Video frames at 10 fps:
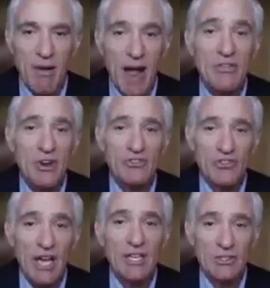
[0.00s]
by their
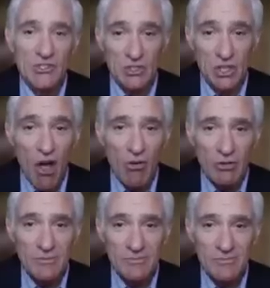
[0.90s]
titles
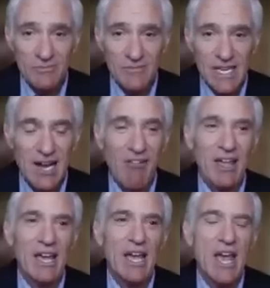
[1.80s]
alone,
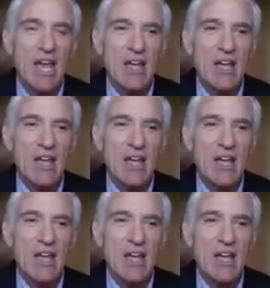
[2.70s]
okay?